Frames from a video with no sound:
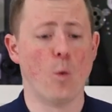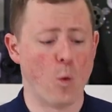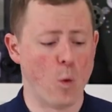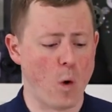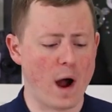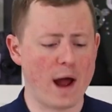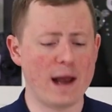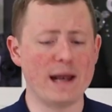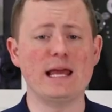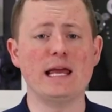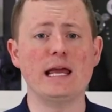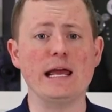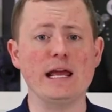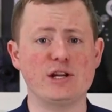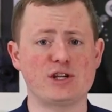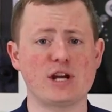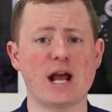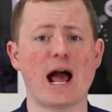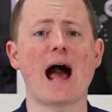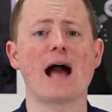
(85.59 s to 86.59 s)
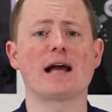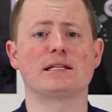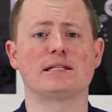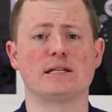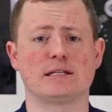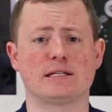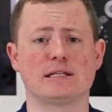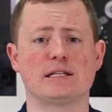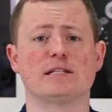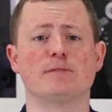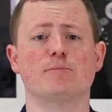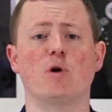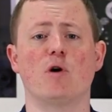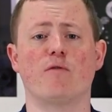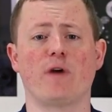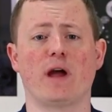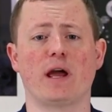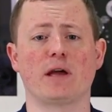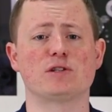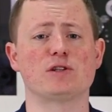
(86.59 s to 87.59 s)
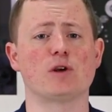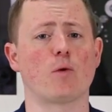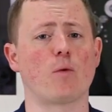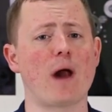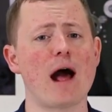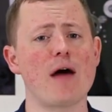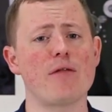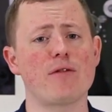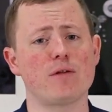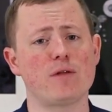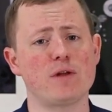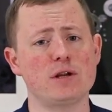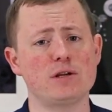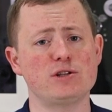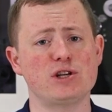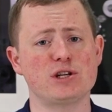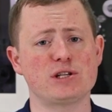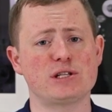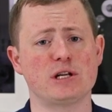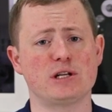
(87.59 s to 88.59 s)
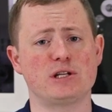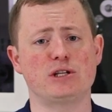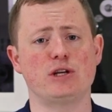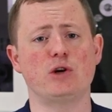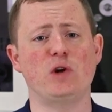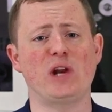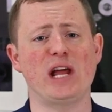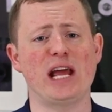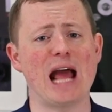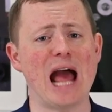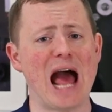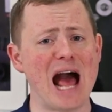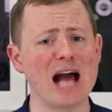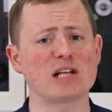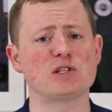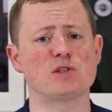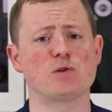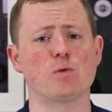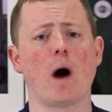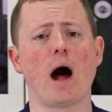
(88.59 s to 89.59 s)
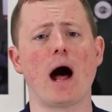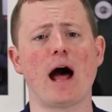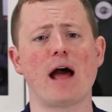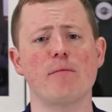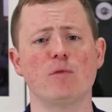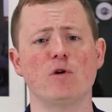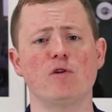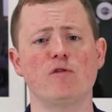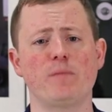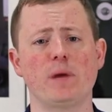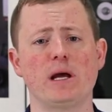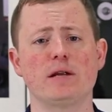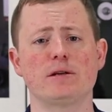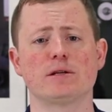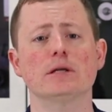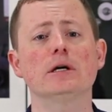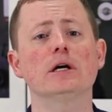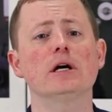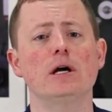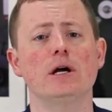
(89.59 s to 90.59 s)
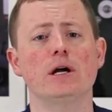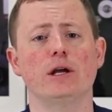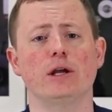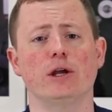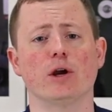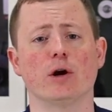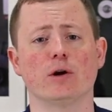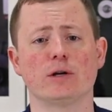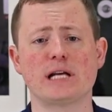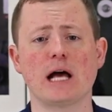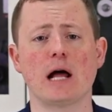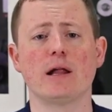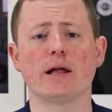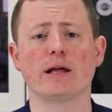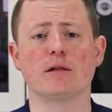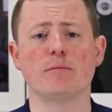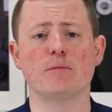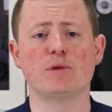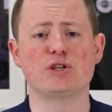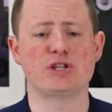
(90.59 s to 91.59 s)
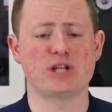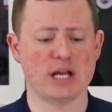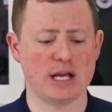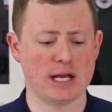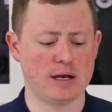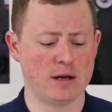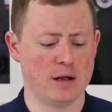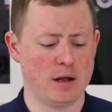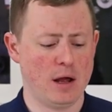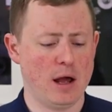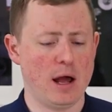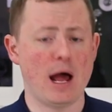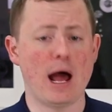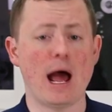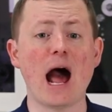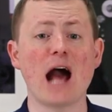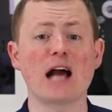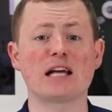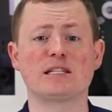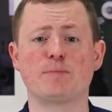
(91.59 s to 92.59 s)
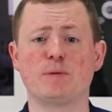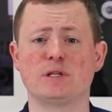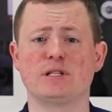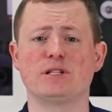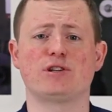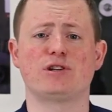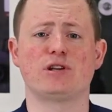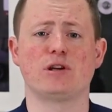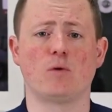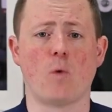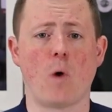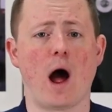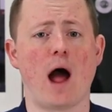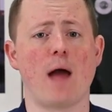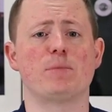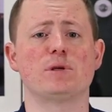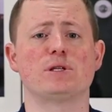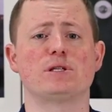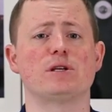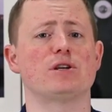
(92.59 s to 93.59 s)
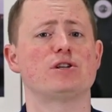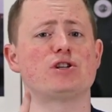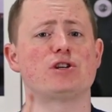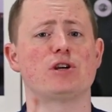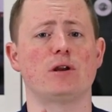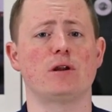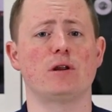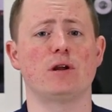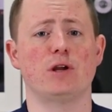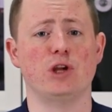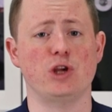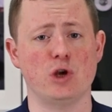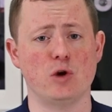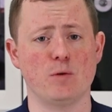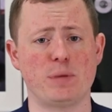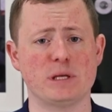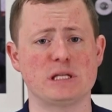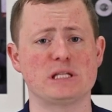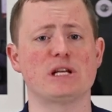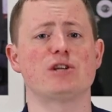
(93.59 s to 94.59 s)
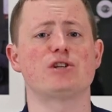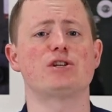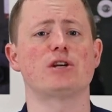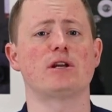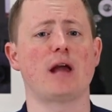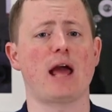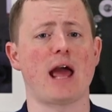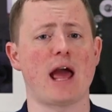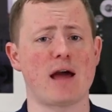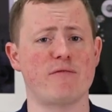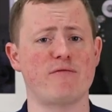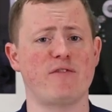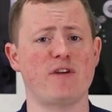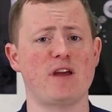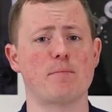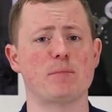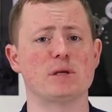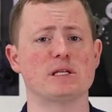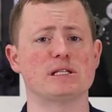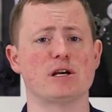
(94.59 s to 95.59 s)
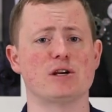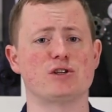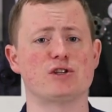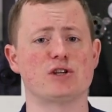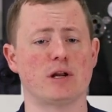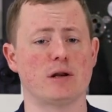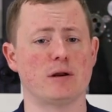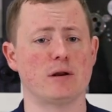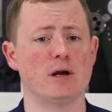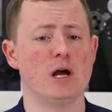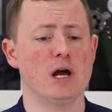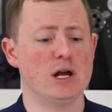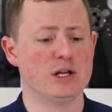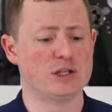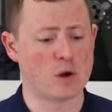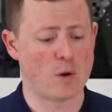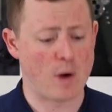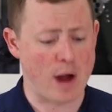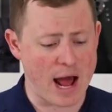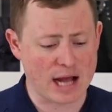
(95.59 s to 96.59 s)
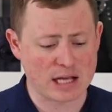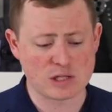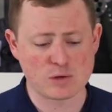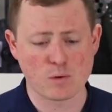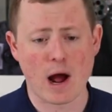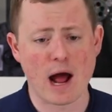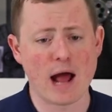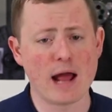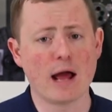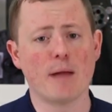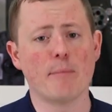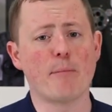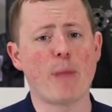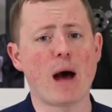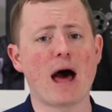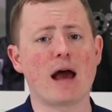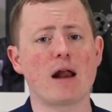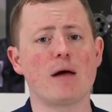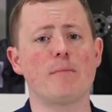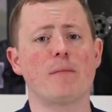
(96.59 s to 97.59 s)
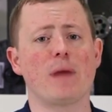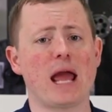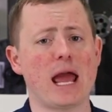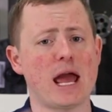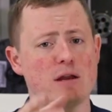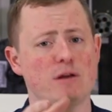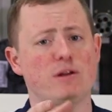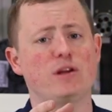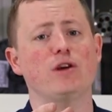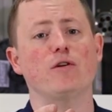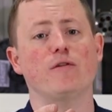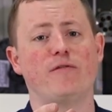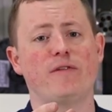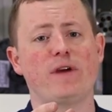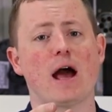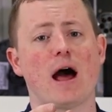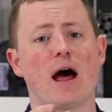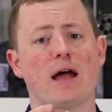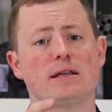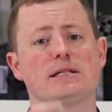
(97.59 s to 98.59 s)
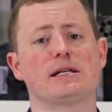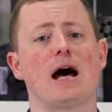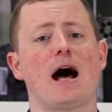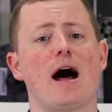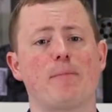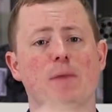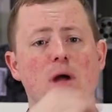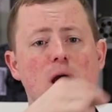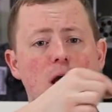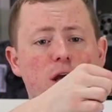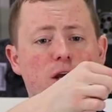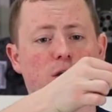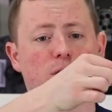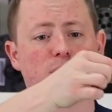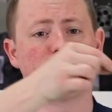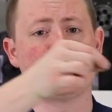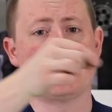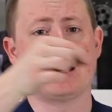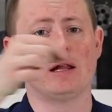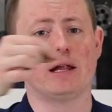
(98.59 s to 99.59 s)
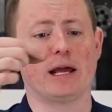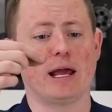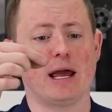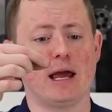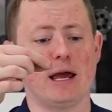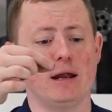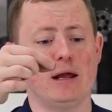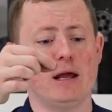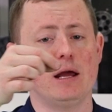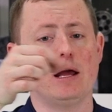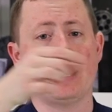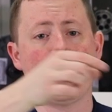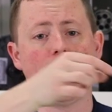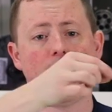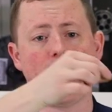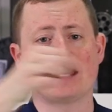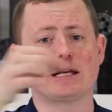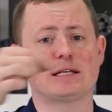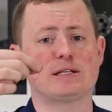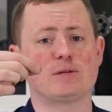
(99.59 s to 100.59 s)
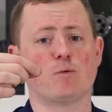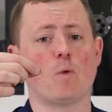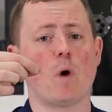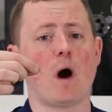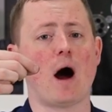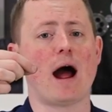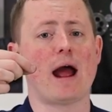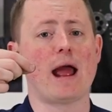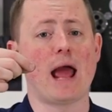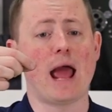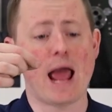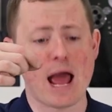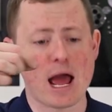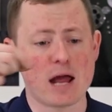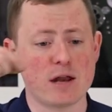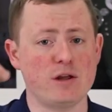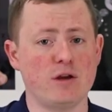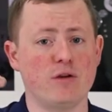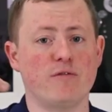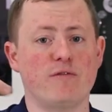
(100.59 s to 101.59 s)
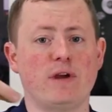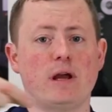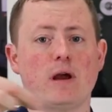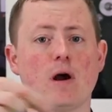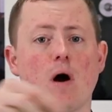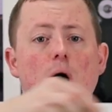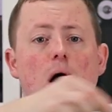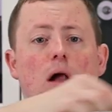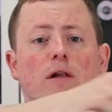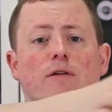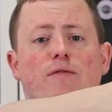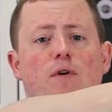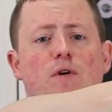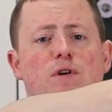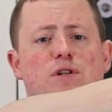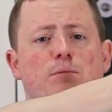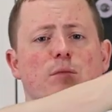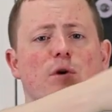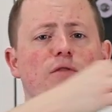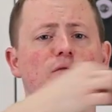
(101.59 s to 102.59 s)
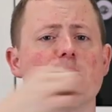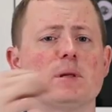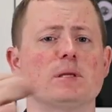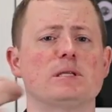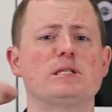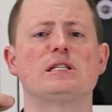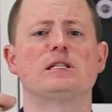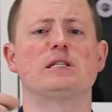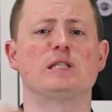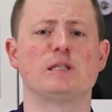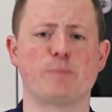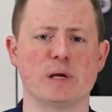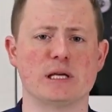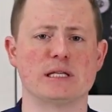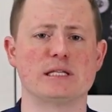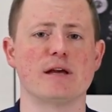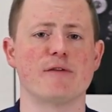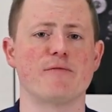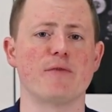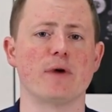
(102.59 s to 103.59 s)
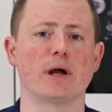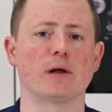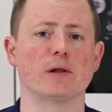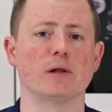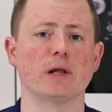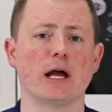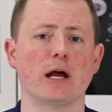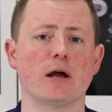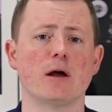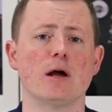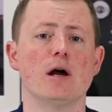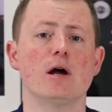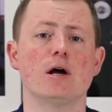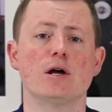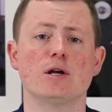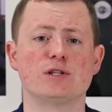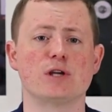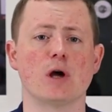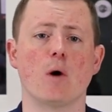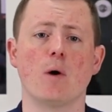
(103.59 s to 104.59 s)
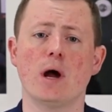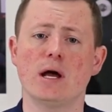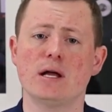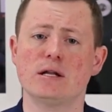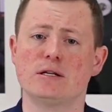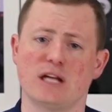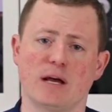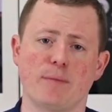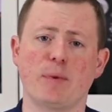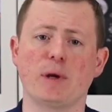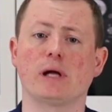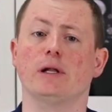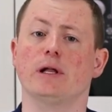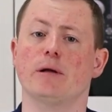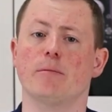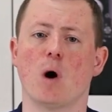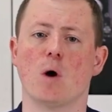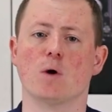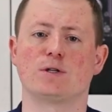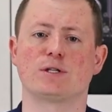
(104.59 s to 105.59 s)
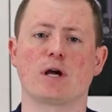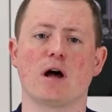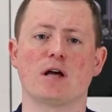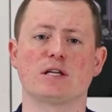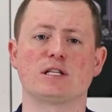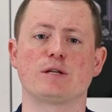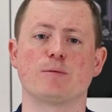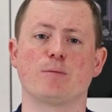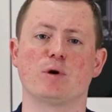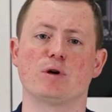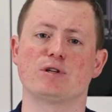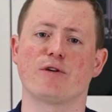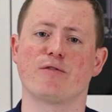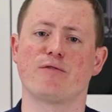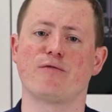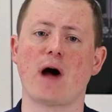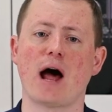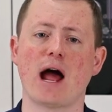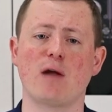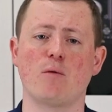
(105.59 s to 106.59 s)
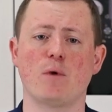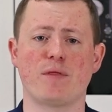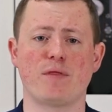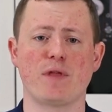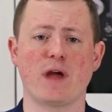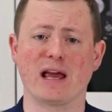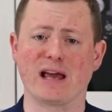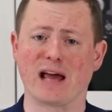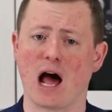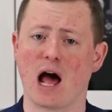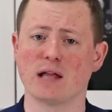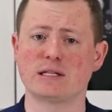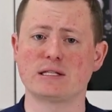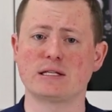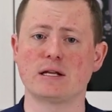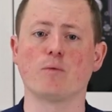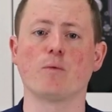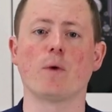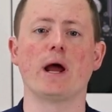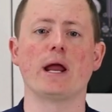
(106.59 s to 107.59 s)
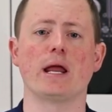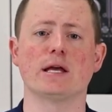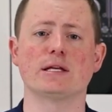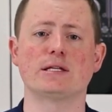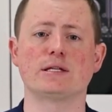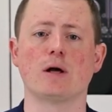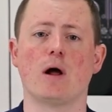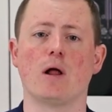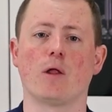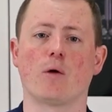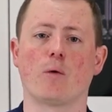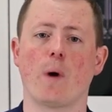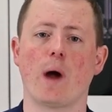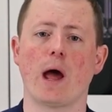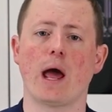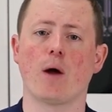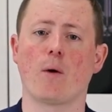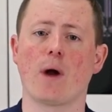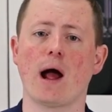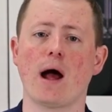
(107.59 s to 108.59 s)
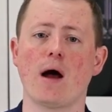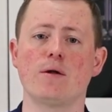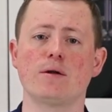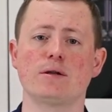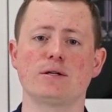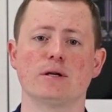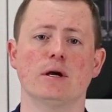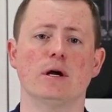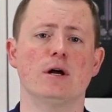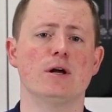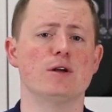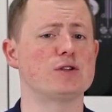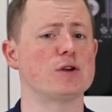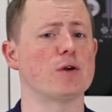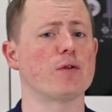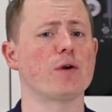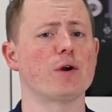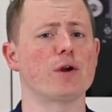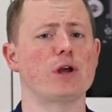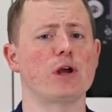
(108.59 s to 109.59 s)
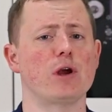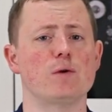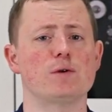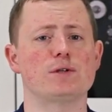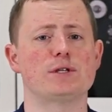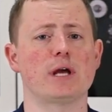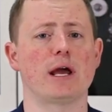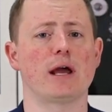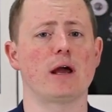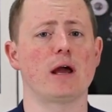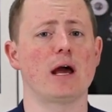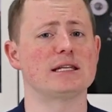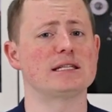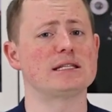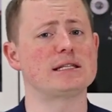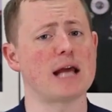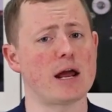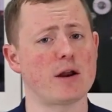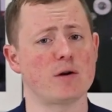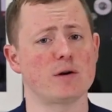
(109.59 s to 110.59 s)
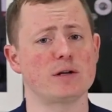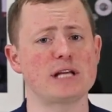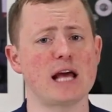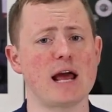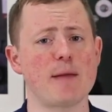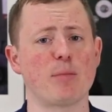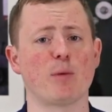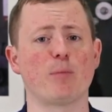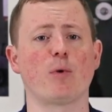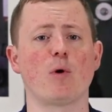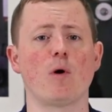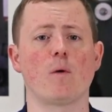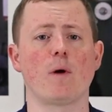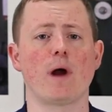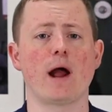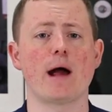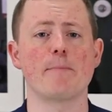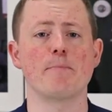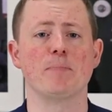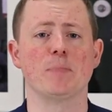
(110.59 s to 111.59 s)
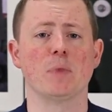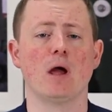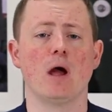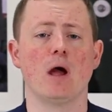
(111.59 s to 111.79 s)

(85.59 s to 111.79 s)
what each axis is moving. So rather than just a 2D XY movement, you're telling the machine X position, Y position, U position, and V position. So XY on bottom and UV on top, you're telling it X, Y, and UV, all of those movements specifically. So typically most customers are fine with a constant radius all the way around, so they're using a standard taper program.